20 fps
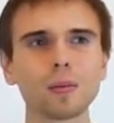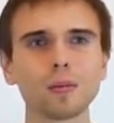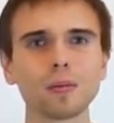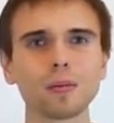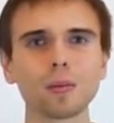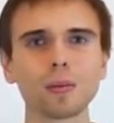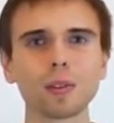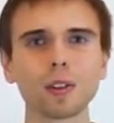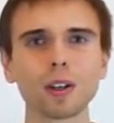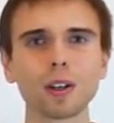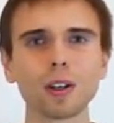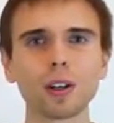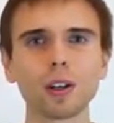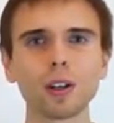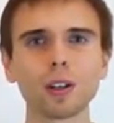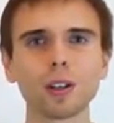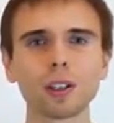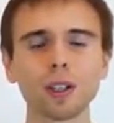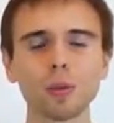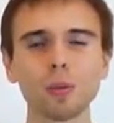for me it was
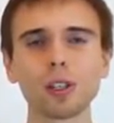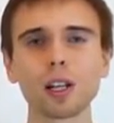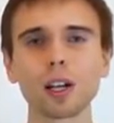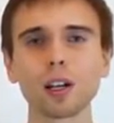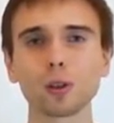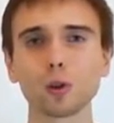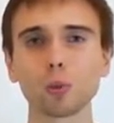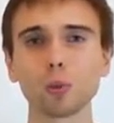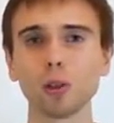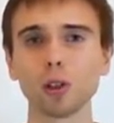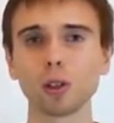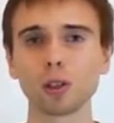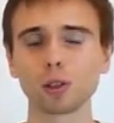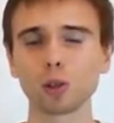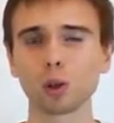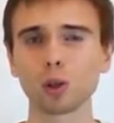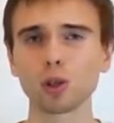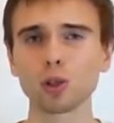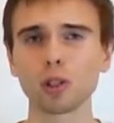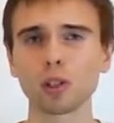difficult at
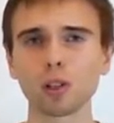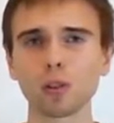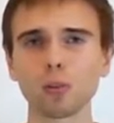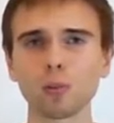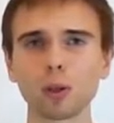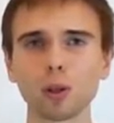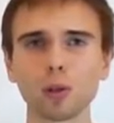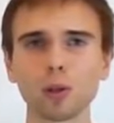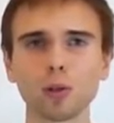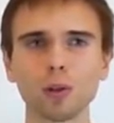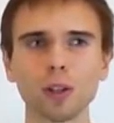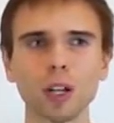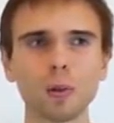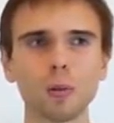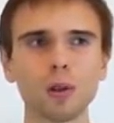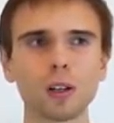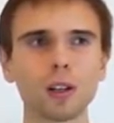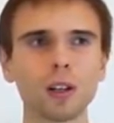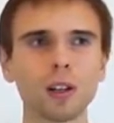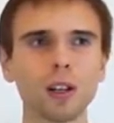first,
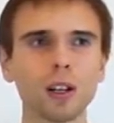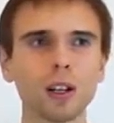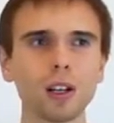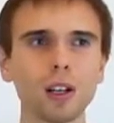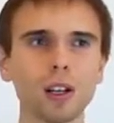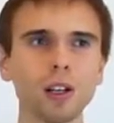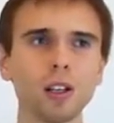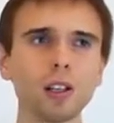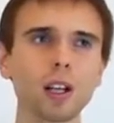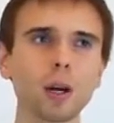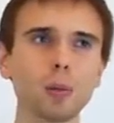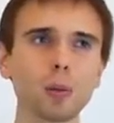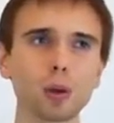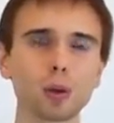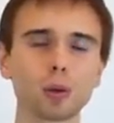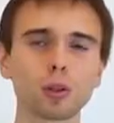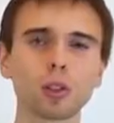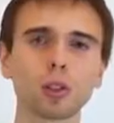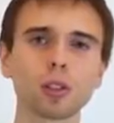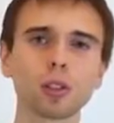and I just
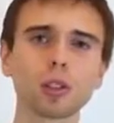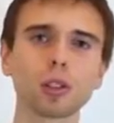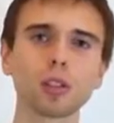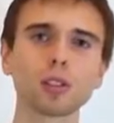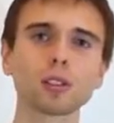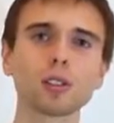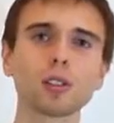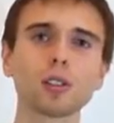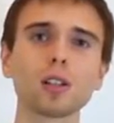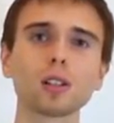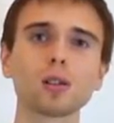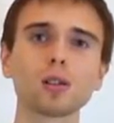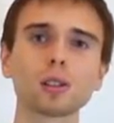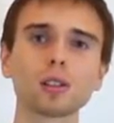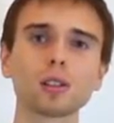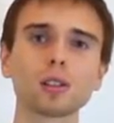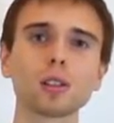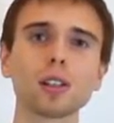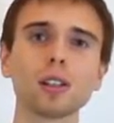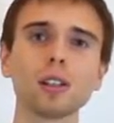concentrated on the
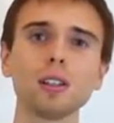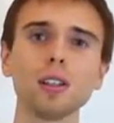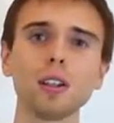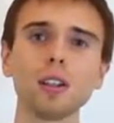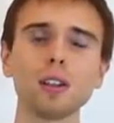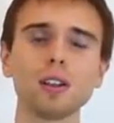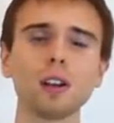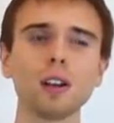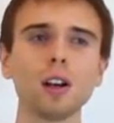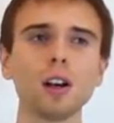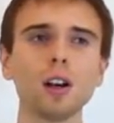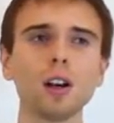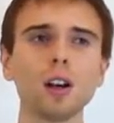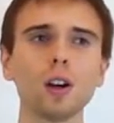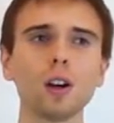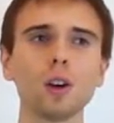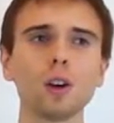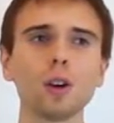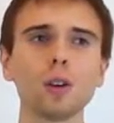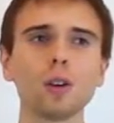idea
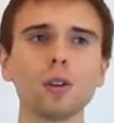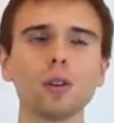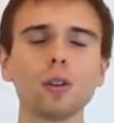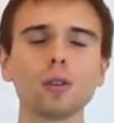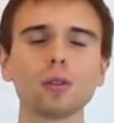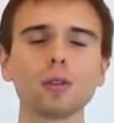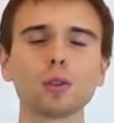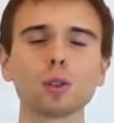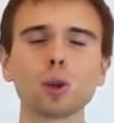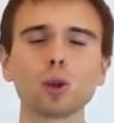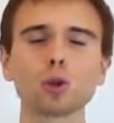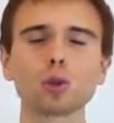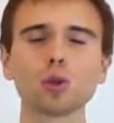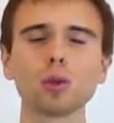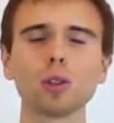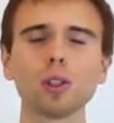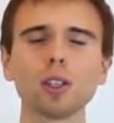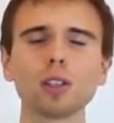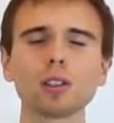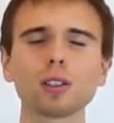everything that
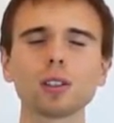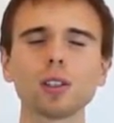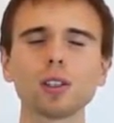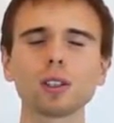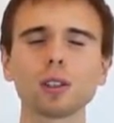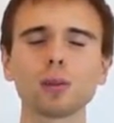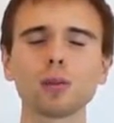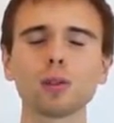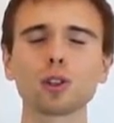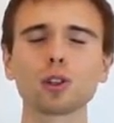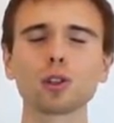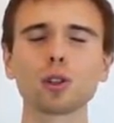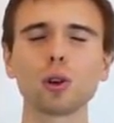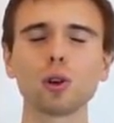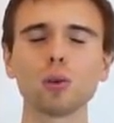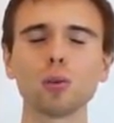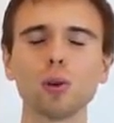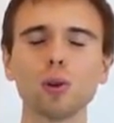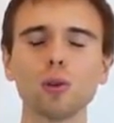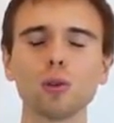exists is the
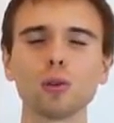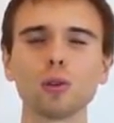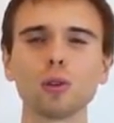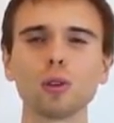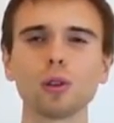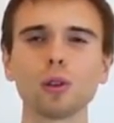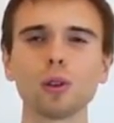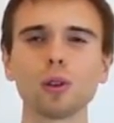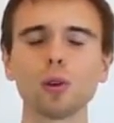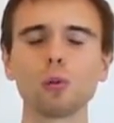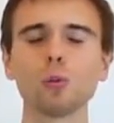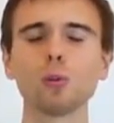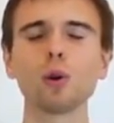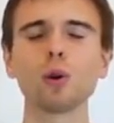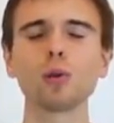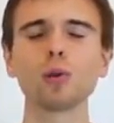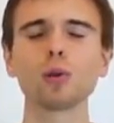highest love. Love